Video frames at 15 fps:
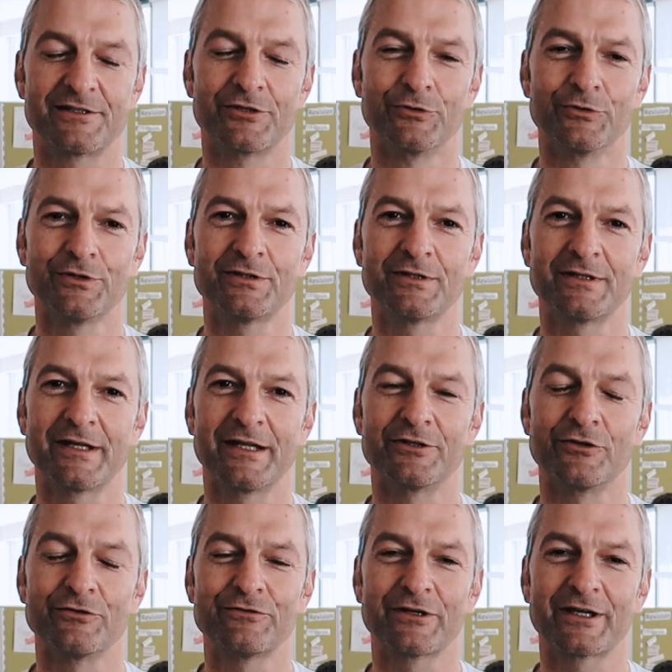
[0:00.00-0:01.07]
tuned and
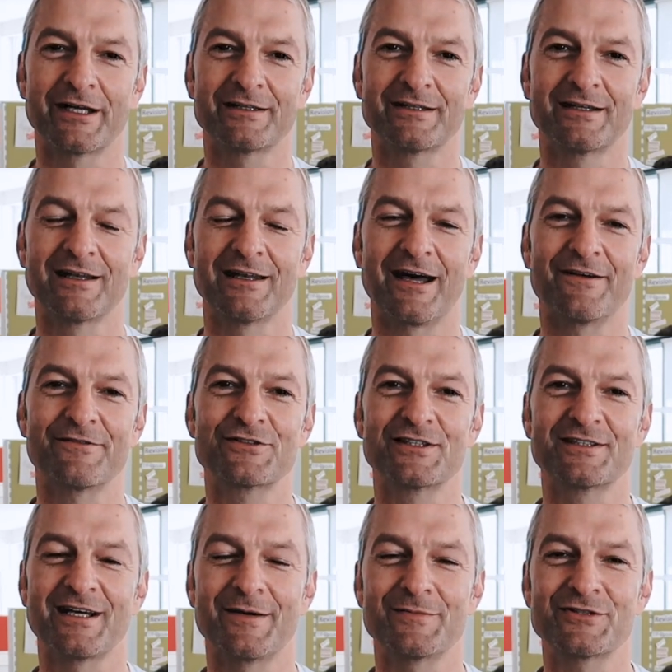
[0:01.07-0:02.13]
don't forget, life's a
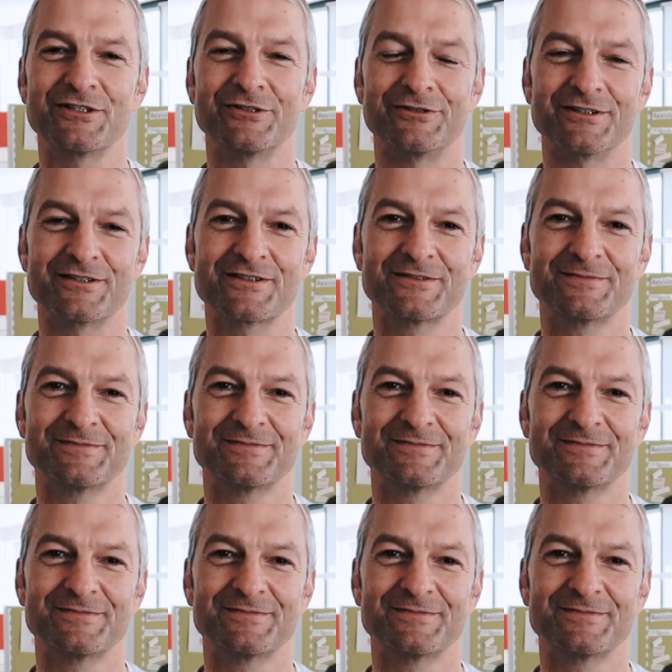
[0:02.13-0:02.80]
time series.